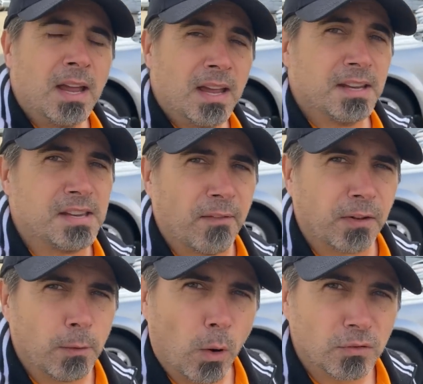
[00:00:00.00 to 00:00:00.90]
It
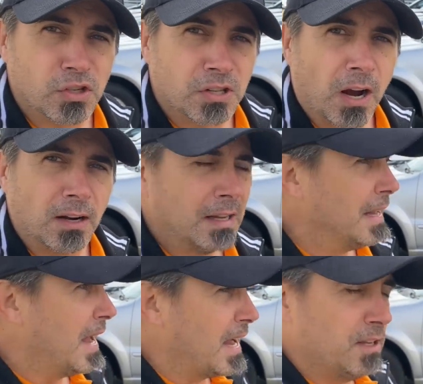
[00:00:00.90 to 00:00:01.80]
definitely won't start,
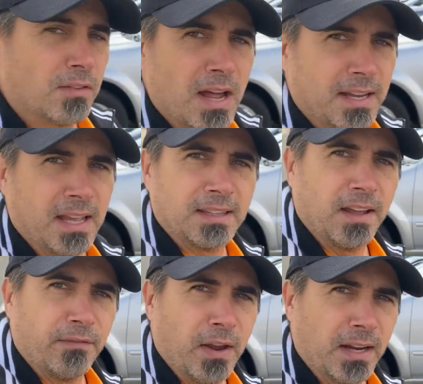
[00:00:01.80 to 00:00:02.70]
and you've got to get
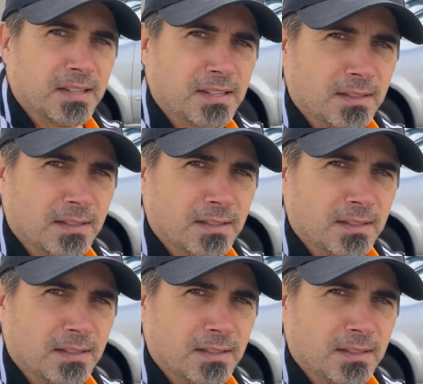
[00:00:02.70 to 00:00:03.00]
that fixed.